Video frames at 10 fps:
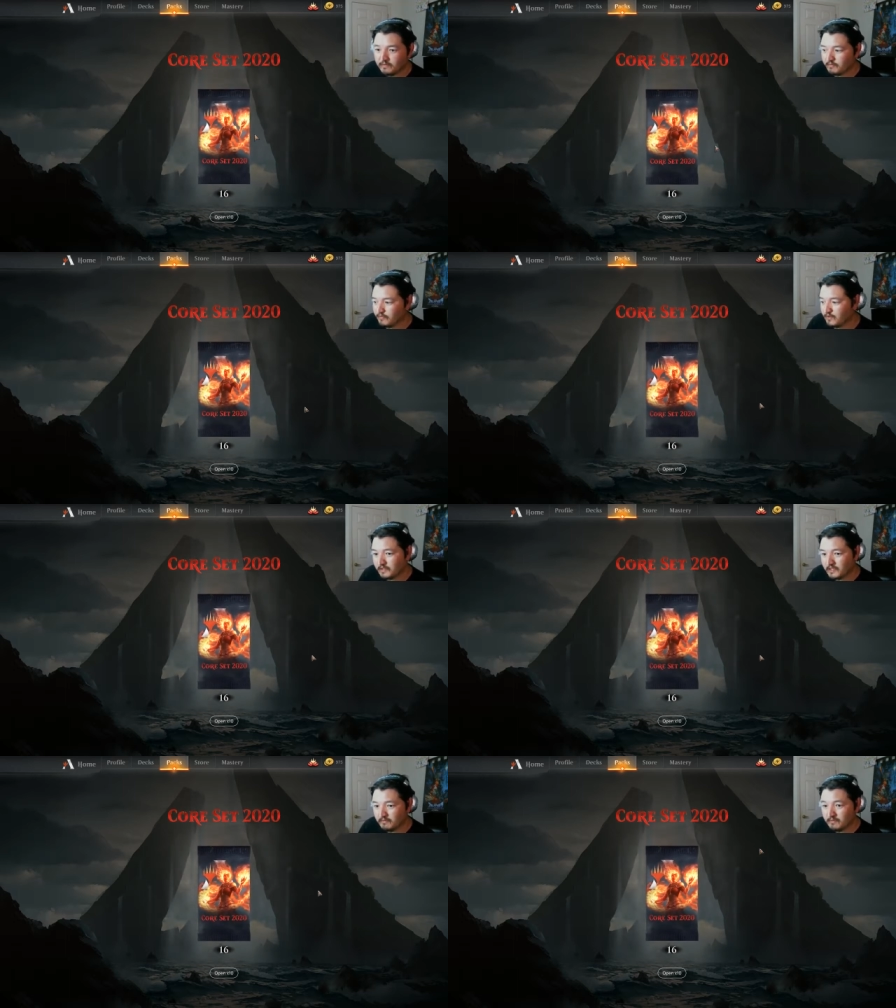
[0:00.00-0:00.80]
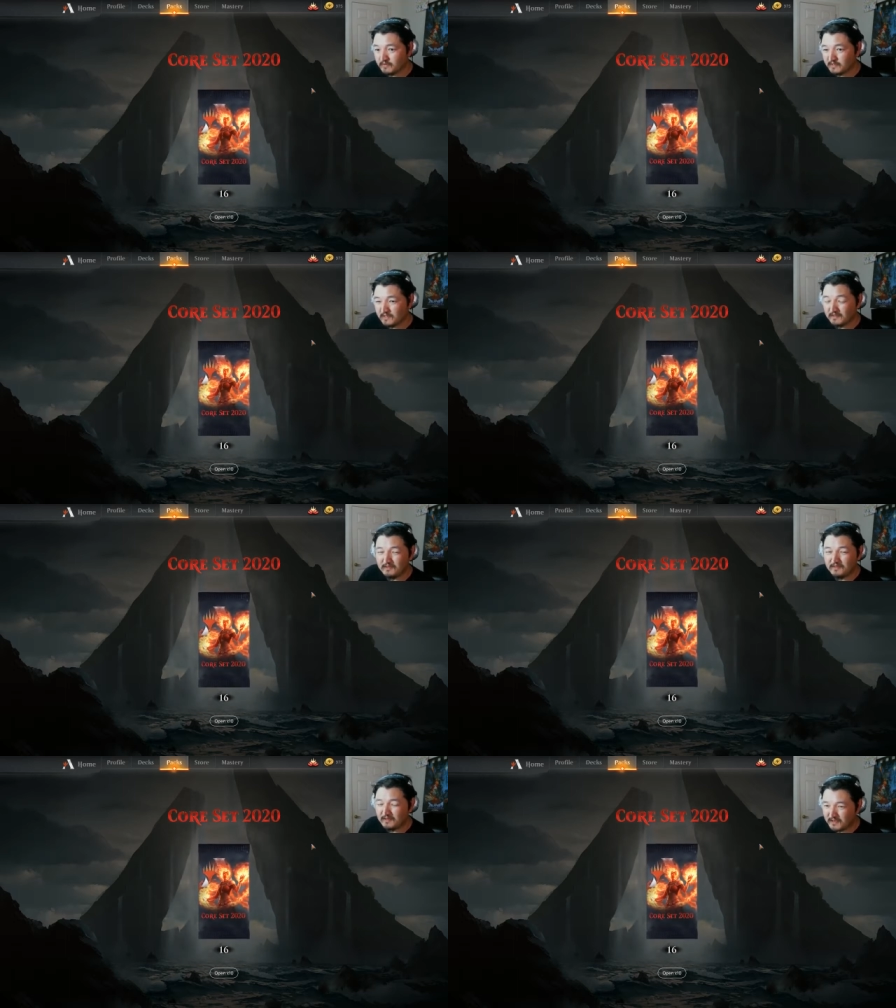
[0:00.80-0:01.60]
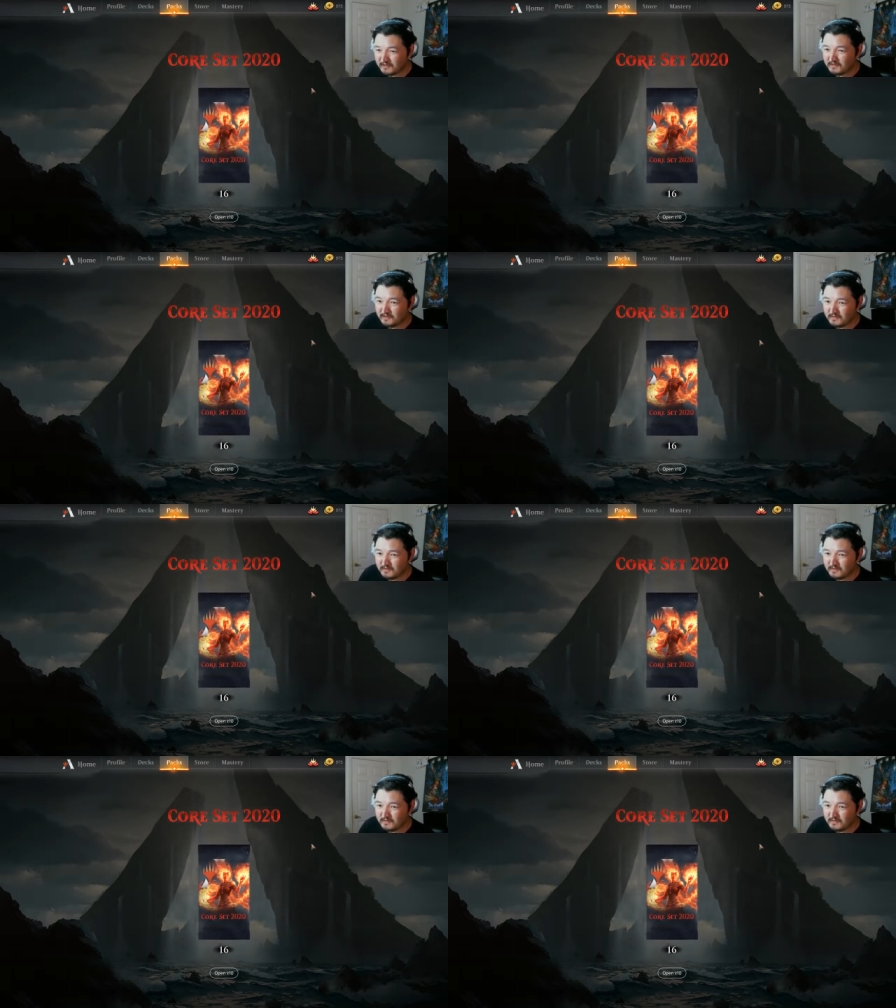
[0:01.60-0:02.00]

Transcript: we pull a couple, because I think